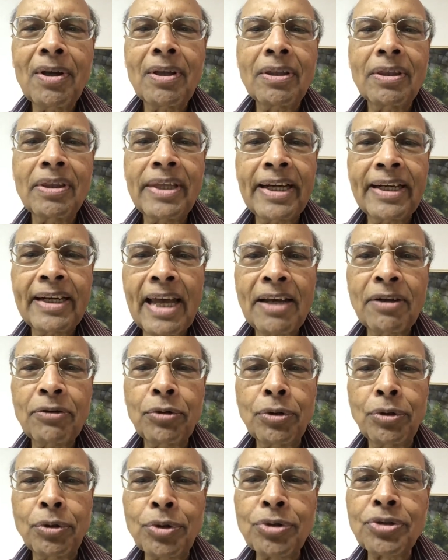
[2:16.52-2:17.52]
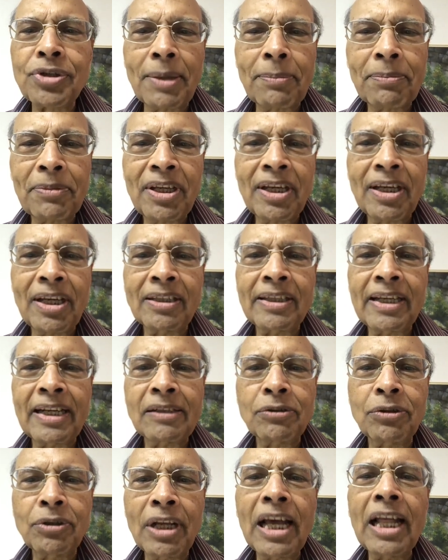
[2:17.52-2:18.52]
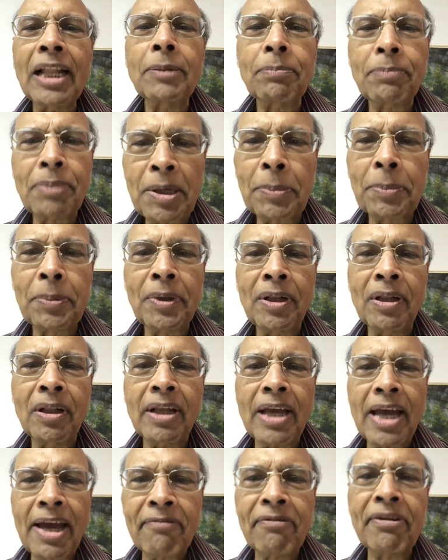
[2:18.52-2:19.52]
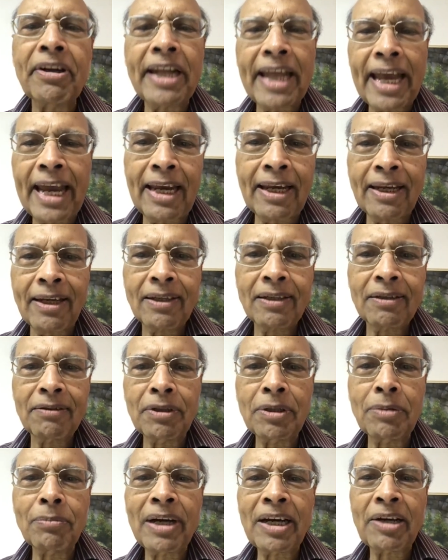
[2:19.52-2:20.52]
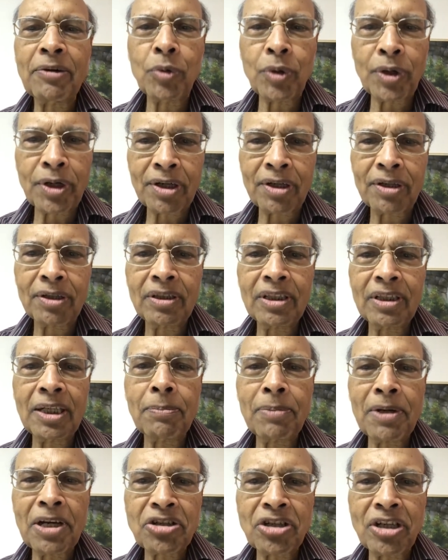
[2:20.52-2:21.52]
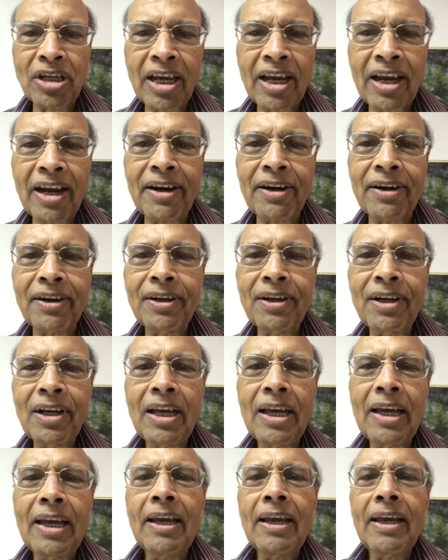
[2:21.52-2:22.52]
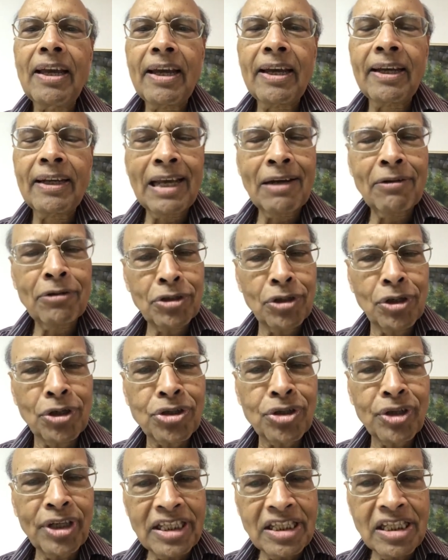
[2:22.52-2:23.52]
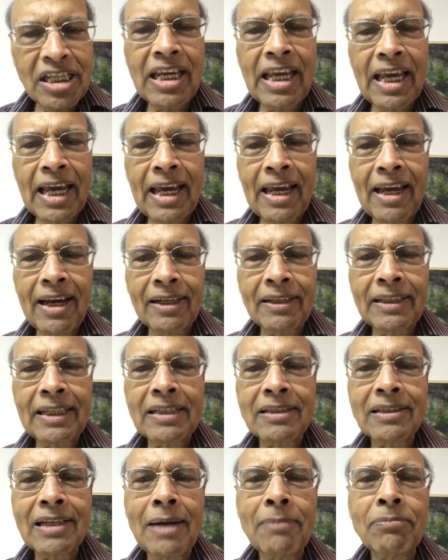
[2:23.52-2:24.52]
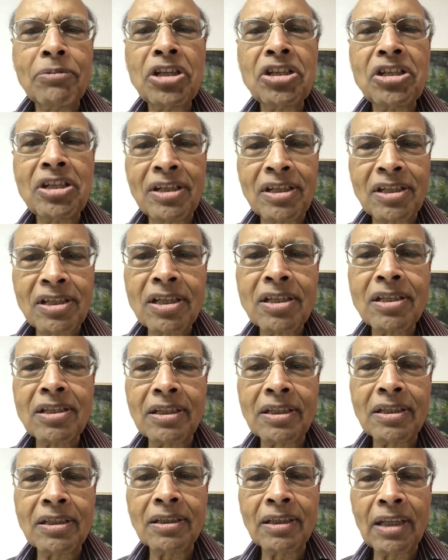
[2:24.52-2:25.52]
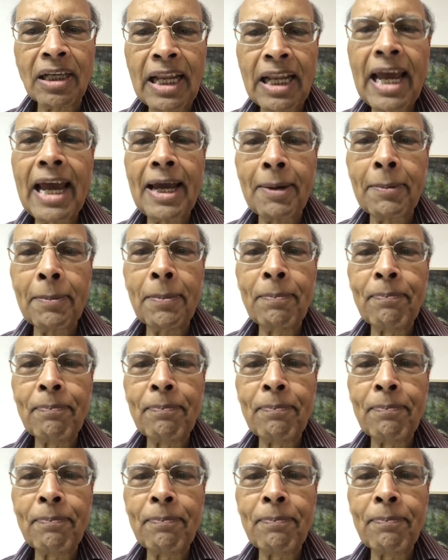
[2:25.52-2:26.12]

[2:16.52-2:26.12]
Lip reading: that I could do something that could help people every day with my work in patient care. And I was also a TA at that time, teaching assistant in the lab.